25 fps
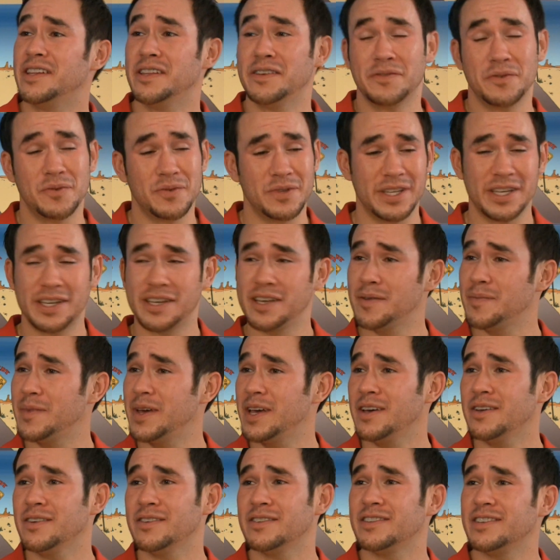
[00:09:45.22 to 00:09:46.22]
I love it when they come
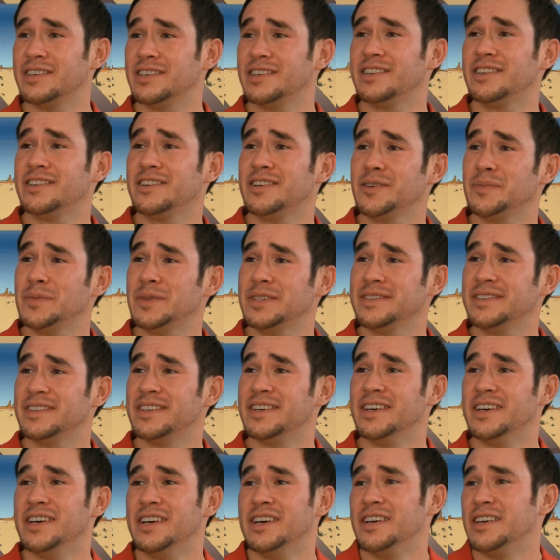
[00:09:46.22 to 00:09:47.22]
out. You know what I mean?
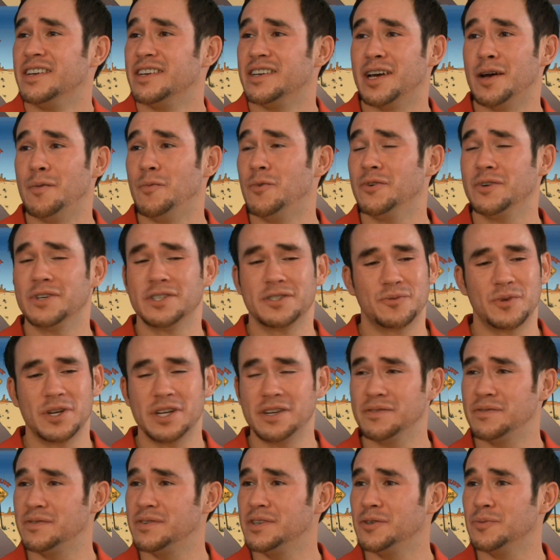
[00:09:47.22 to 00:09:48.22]
I'm always
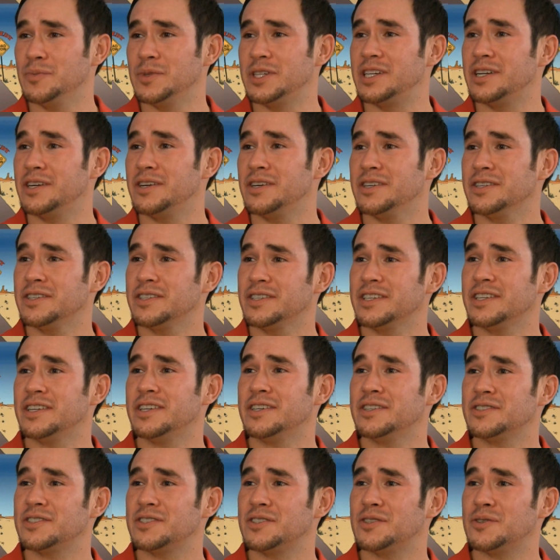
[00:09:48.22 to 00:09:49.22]
ready for new material. You
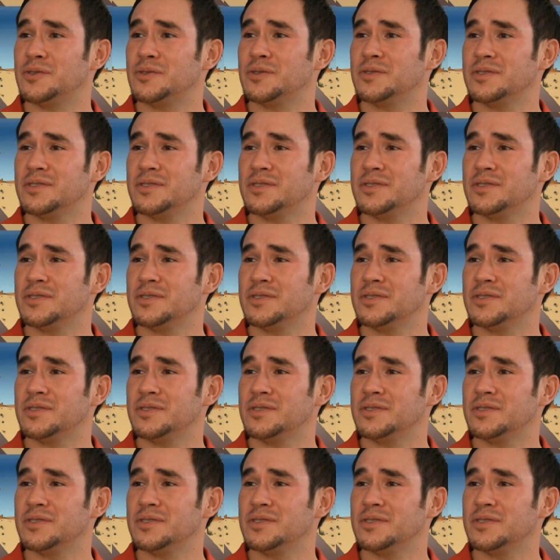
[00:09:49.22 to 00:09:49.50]
know, so.